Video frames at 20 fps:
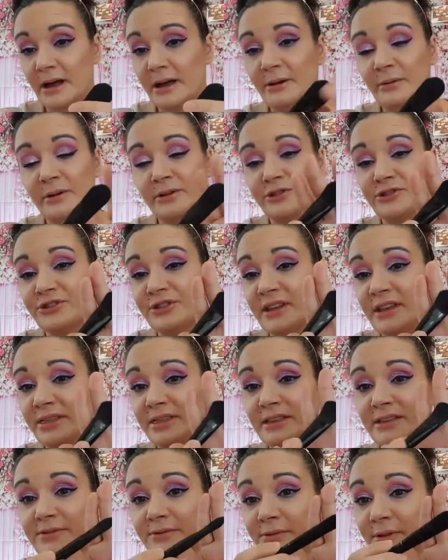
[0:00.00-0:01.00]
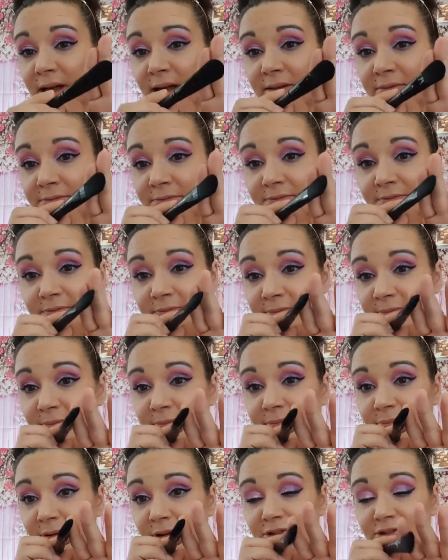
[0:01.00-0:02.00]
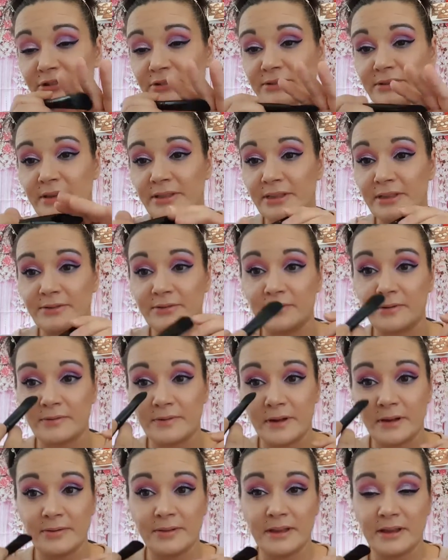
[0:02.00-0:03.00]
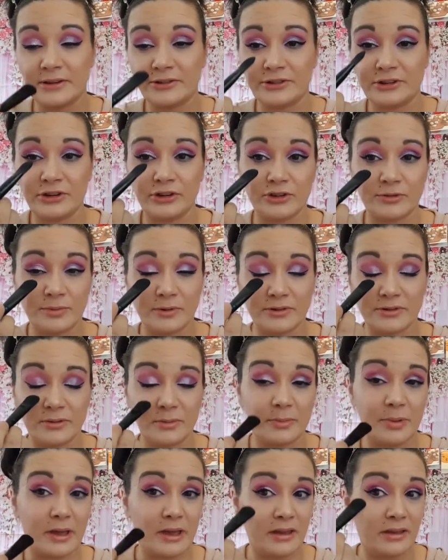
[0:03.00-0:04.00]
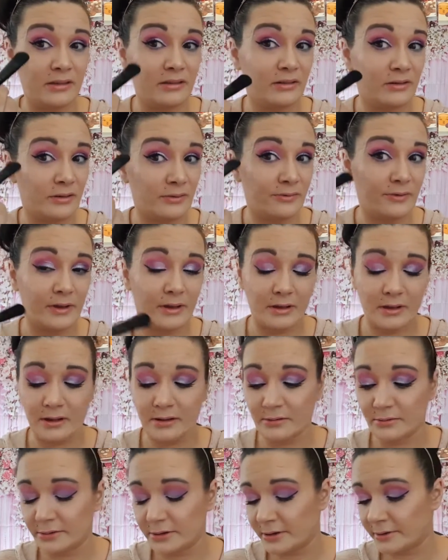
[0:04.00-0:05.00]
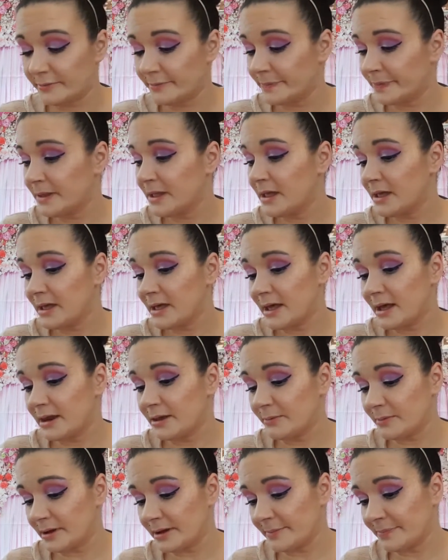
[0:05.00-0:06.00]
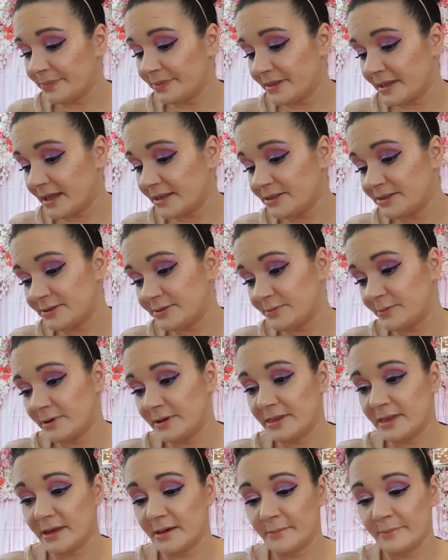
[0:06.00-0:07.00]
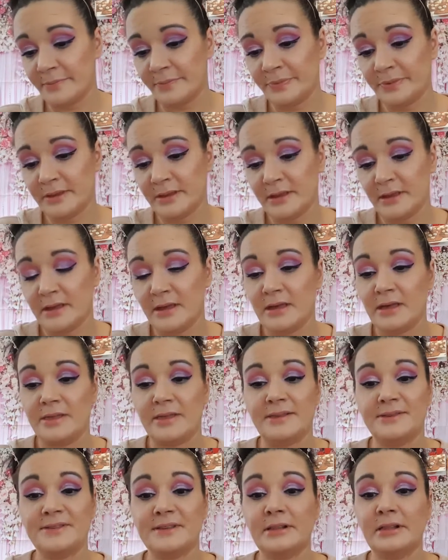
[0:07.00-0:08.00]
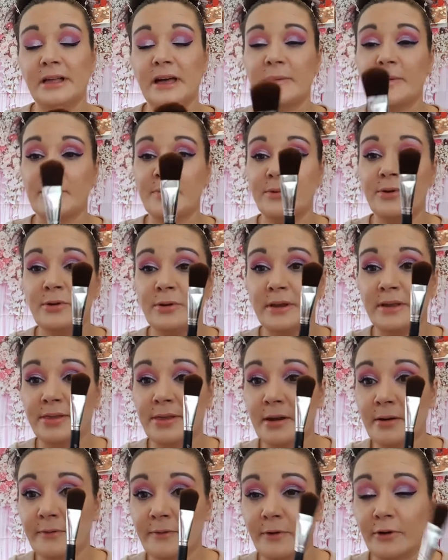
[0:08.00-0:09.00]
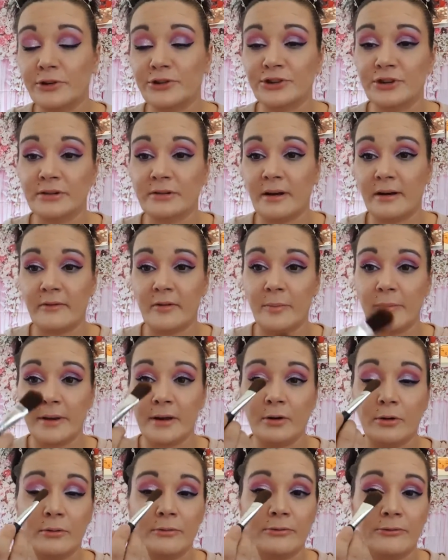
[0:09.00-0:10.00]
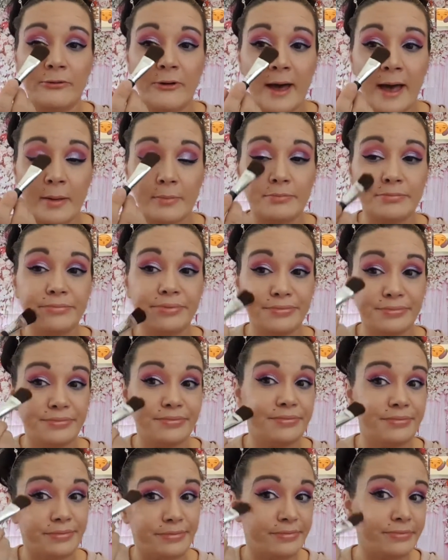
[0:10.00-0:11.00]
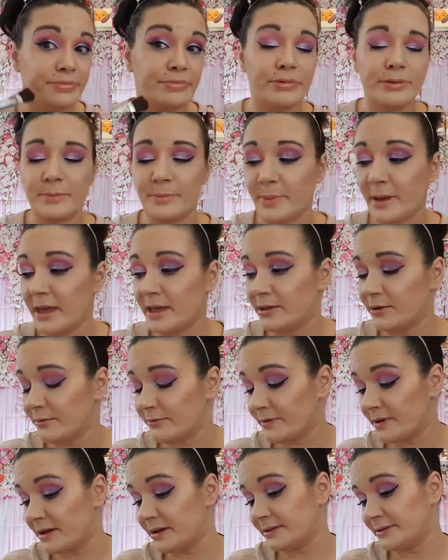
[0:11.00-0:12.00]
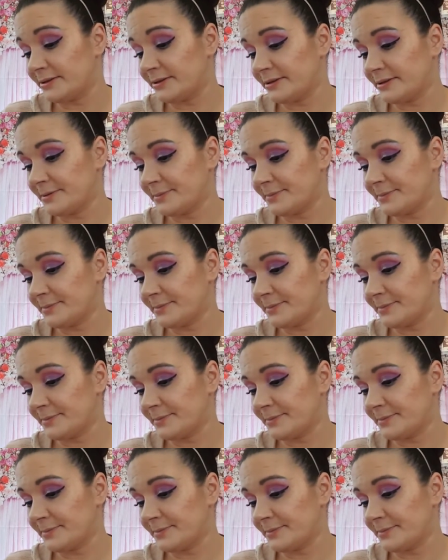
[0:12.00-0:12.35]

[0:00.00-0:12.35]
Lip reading: I don't understand these flat brushes like this for foundation. You're supposed to paint your fit. I don't know. Anyway, that's one of them. This is Glam and Beauty, their version of a big old fat paint your face.